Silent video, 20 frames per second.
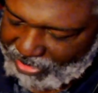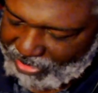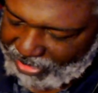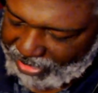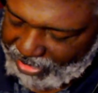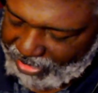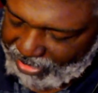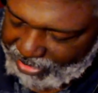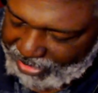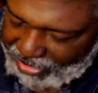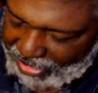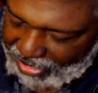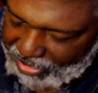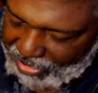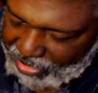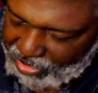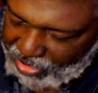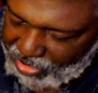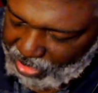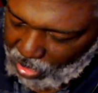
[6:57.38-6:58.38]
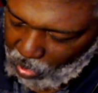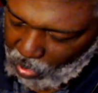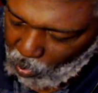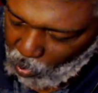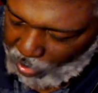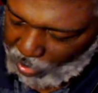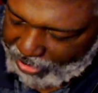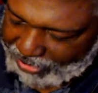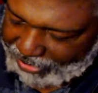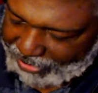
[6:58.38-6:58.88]
and again, you don't
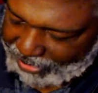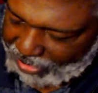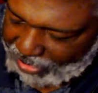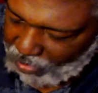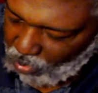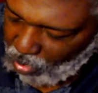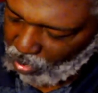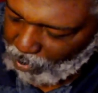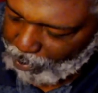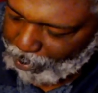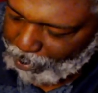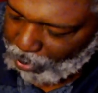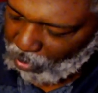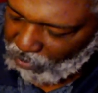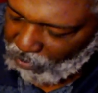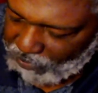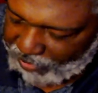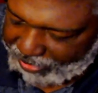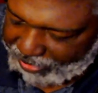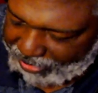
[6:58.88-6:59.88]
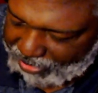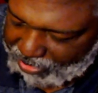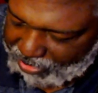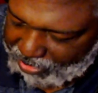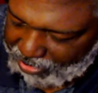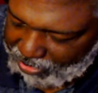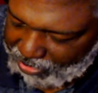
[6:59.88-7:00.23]
want to get it on both of these.